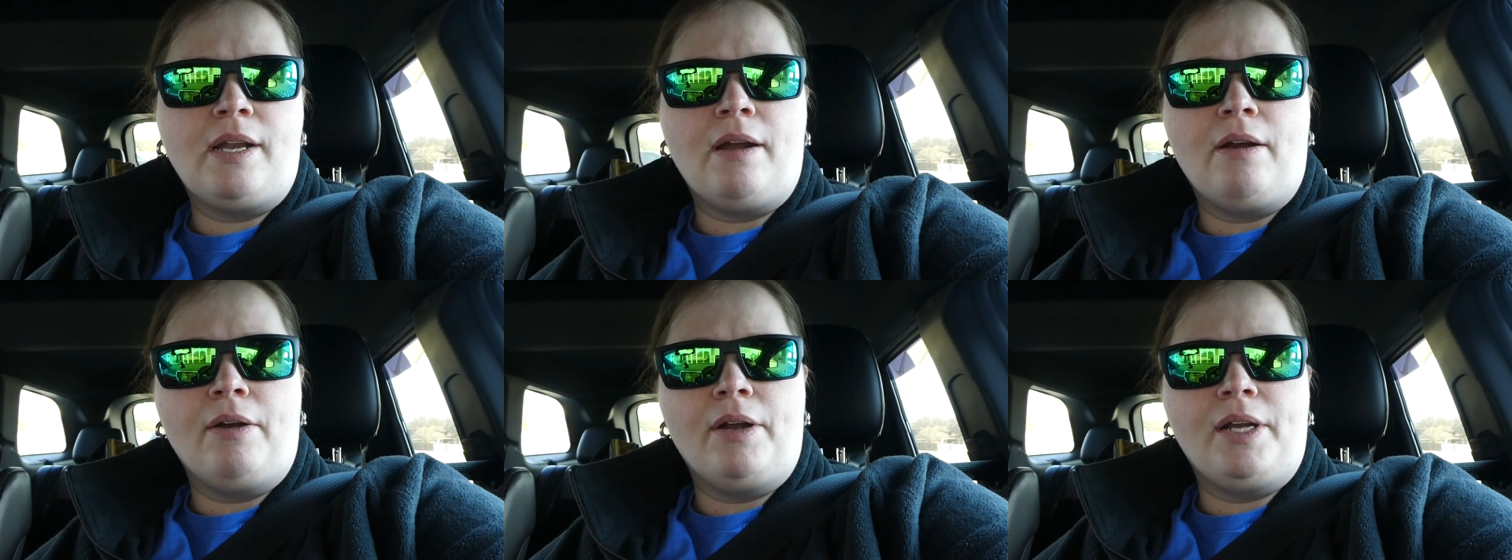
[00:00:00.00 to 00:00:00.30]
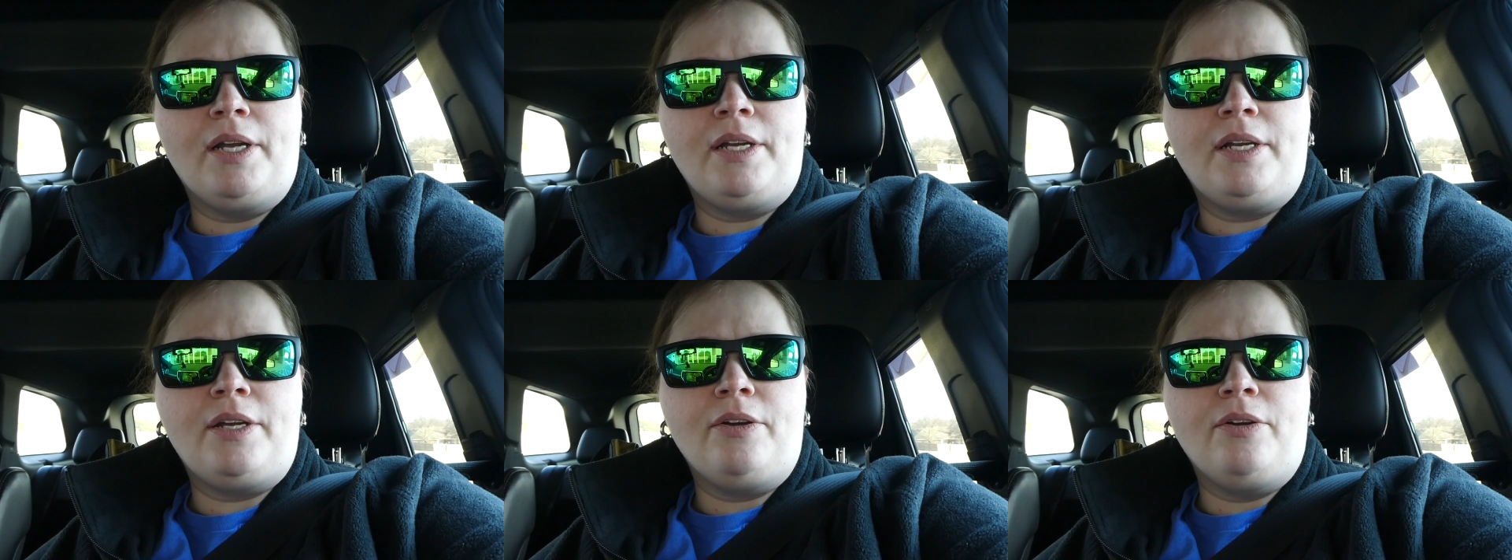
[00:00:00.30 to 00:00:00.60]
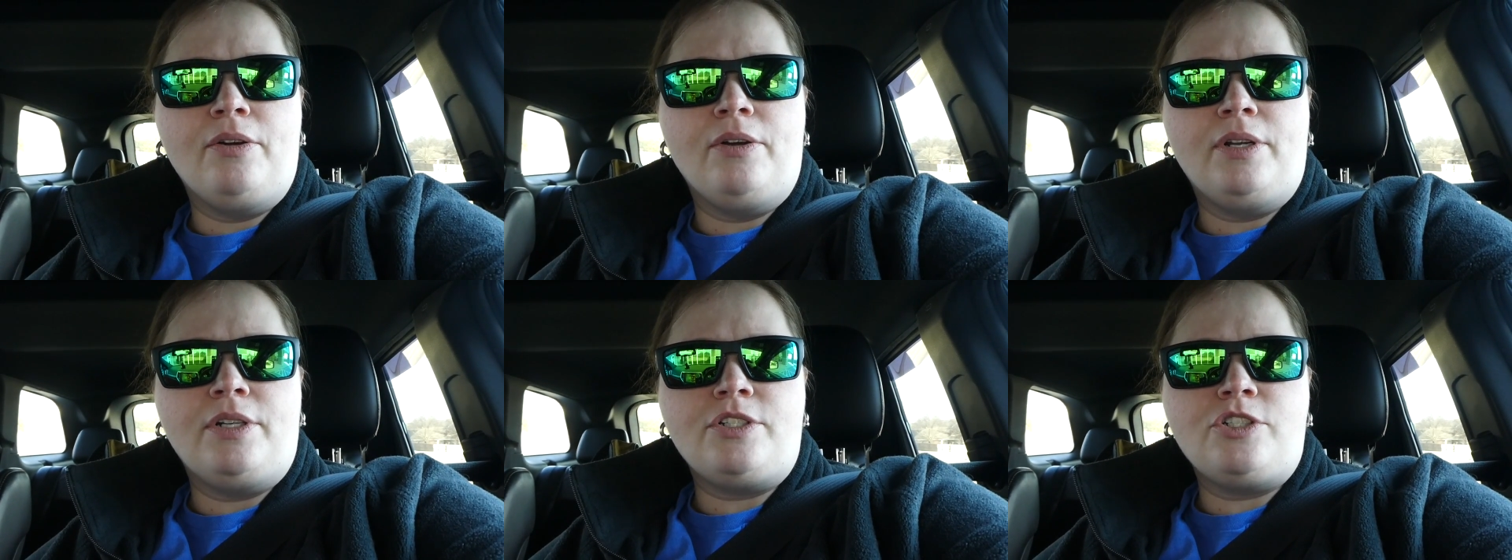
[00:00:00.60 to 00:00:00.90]
area
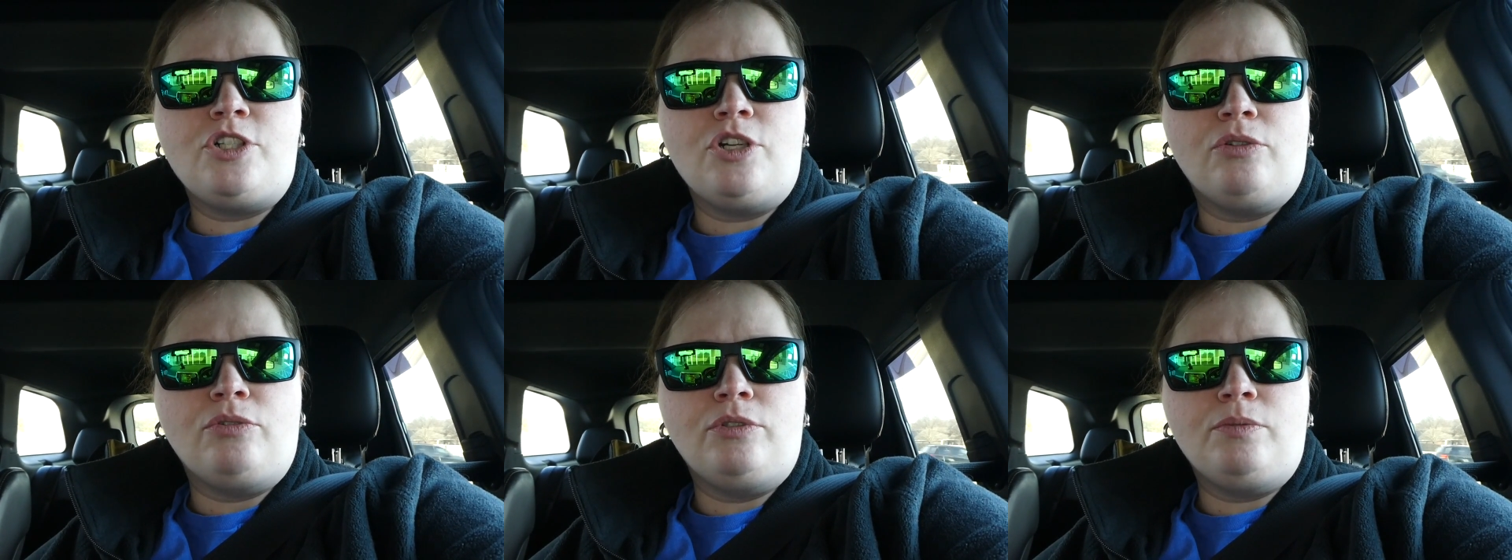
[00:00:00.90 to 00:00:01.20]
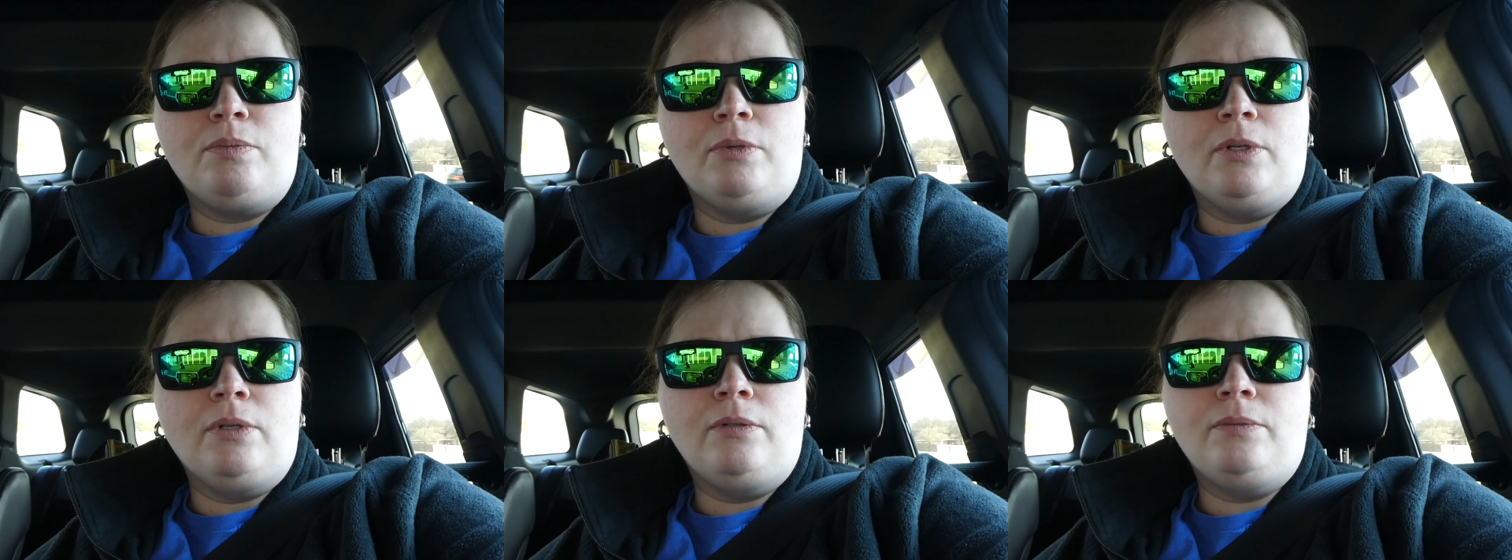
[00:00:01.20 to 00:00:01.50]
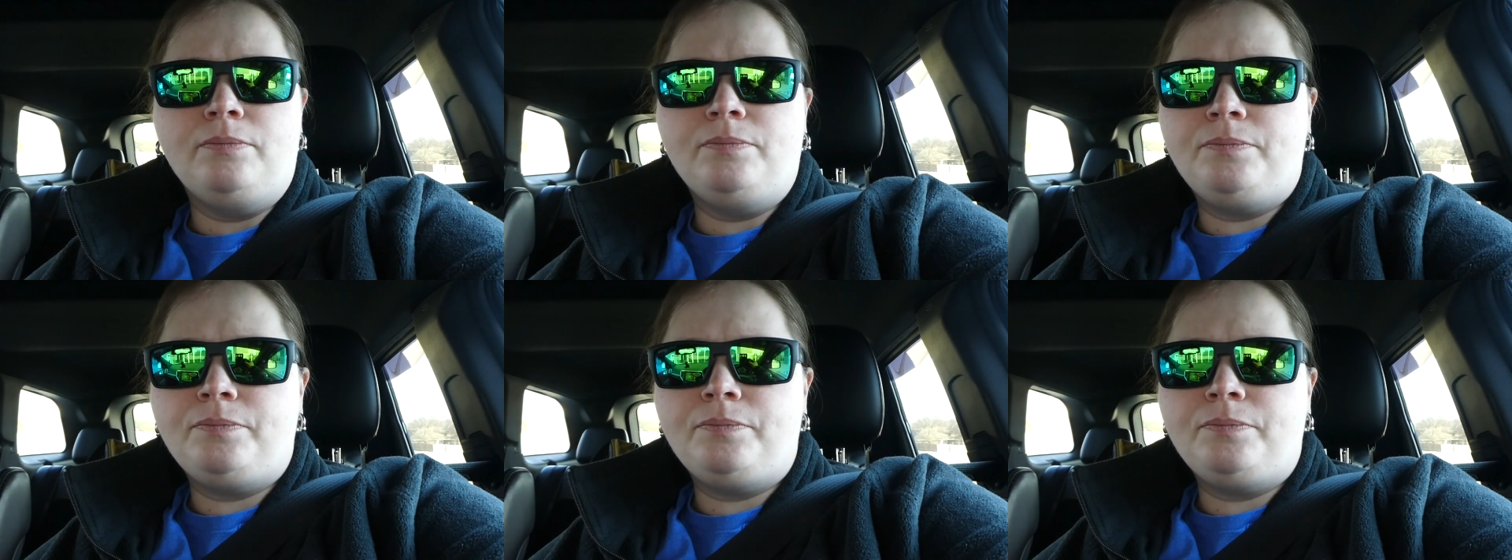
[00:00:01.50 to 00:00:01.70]
here in Jonesboro.